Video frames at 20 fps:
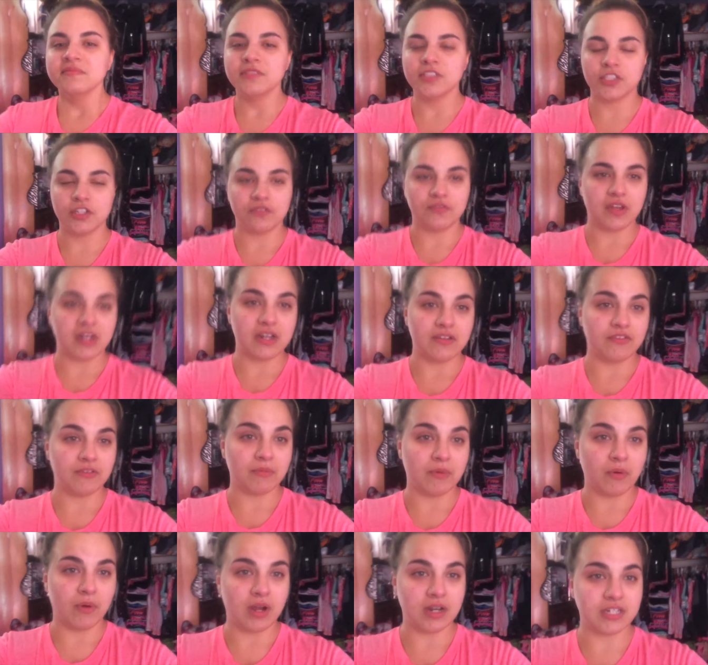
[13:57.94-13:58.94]
so if any of them
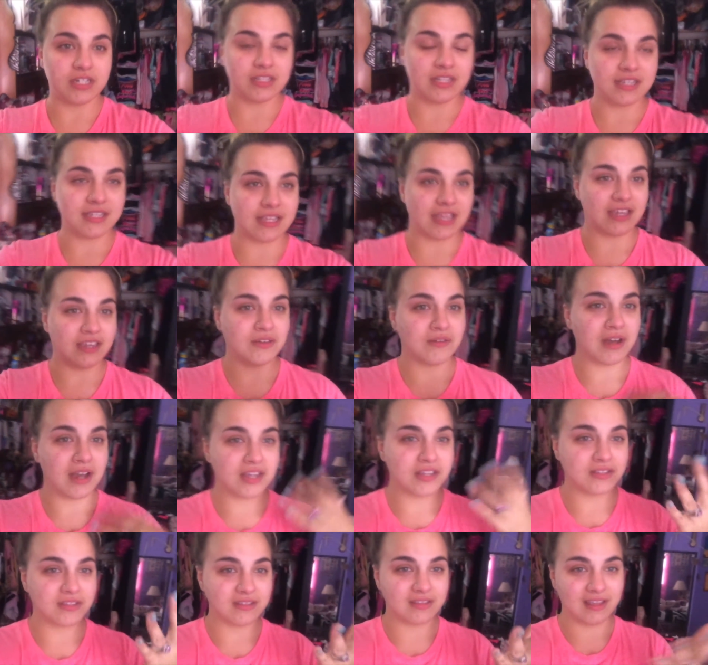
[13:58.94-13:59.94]
are watching this, like you
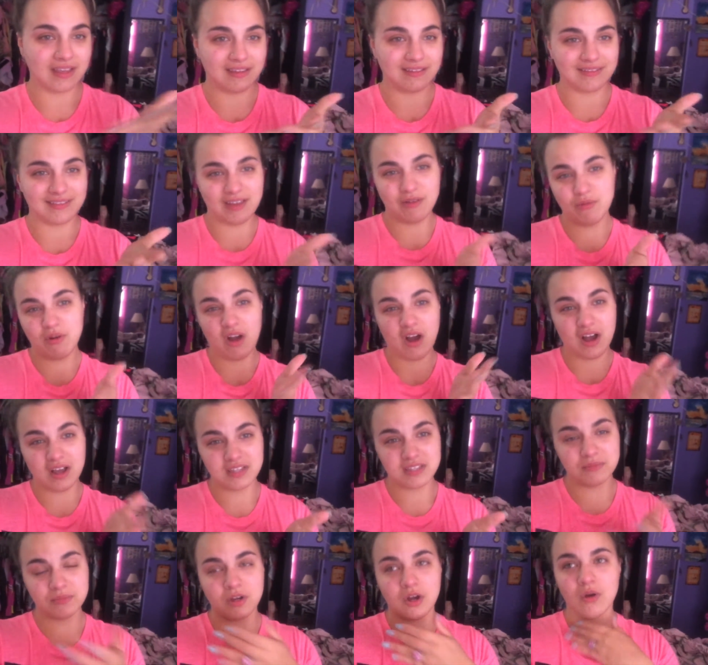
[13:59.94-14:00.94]
guys, like they were
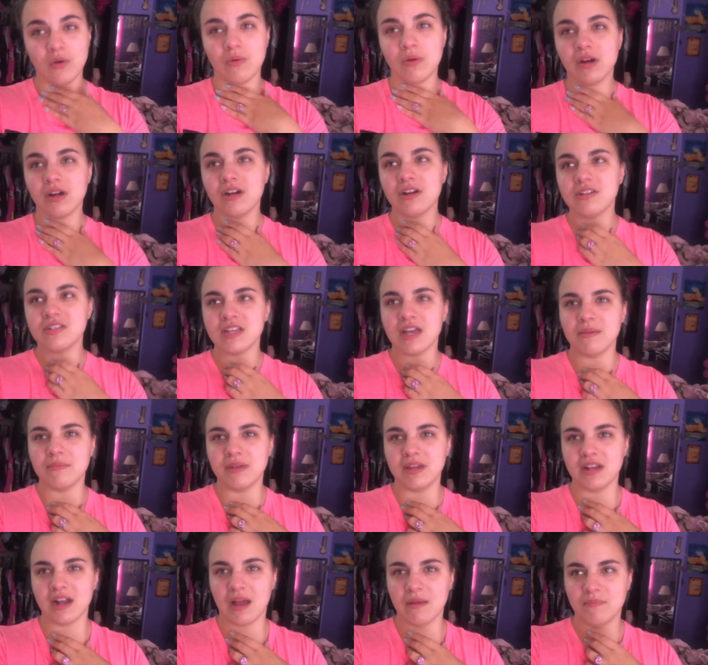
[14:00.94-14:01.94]
awesome coworkers. I
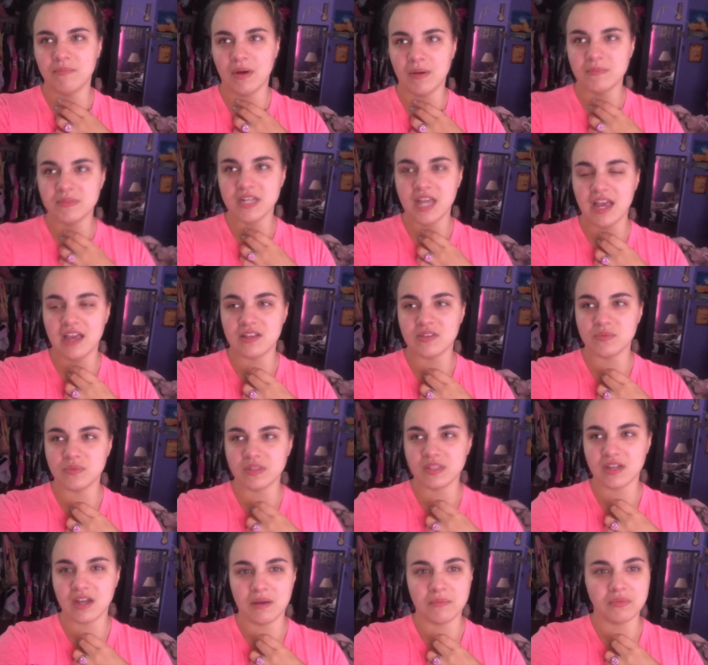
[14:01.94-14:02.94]
mean, I bumped heads
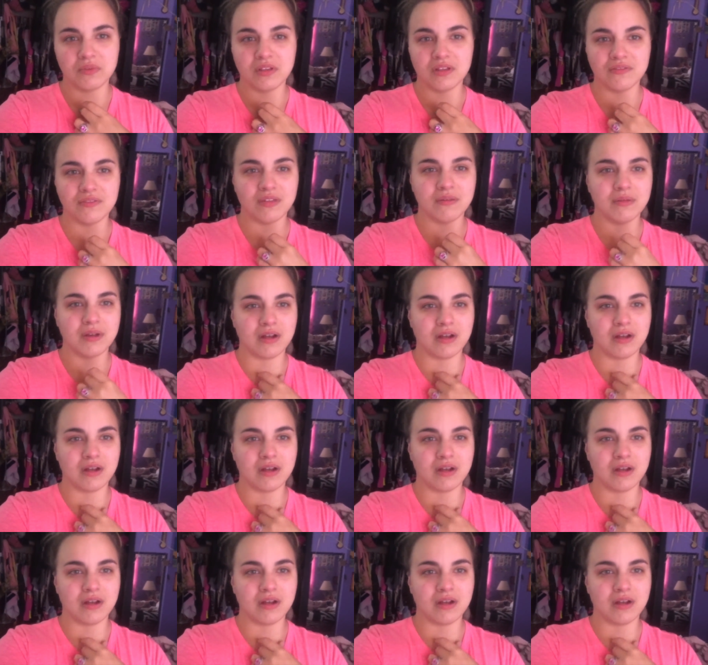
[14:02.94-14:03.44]
with a couple of them,